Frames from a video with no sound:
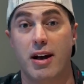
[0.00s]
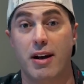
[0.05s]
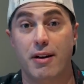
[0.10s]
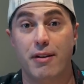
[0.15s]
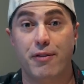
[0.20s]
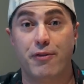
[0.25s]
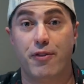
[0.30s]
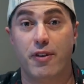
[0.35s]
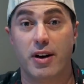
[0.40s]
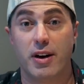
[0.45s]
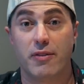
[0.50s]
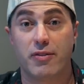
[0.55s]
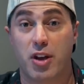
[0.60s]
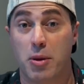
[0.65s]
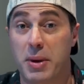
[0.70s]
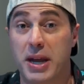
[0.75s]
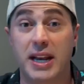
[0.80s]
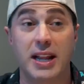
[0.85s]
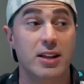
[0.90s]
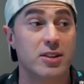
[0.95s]
of
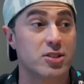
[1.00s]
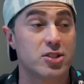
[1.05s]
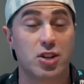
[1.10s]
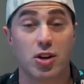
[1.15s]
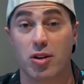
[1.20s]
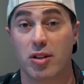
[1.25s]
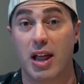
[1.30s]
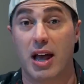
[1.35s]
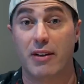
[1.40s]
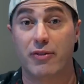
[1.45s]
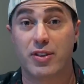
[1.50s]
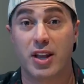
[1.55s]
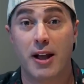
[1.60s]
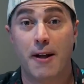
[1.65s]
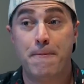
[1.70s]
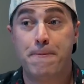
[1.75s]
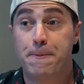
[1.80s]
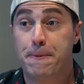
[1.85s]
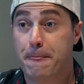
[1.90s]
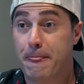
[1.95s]
comedians to your left
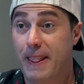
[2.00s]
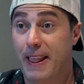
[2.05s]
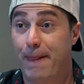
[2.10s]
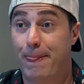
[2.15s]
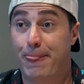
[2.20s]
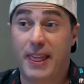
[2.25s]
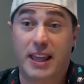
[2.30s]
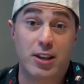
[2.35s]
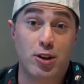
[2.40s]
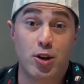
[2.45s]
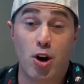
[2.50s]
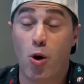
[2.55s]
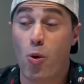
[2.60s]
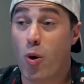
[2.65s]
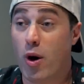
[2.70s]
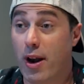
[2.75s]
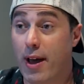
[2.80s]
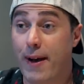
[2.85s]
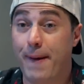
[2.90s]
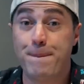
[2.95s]
that you don't
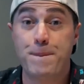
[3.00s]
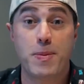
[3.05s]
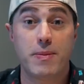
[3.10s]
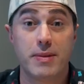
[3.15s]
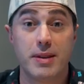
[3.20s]
want to,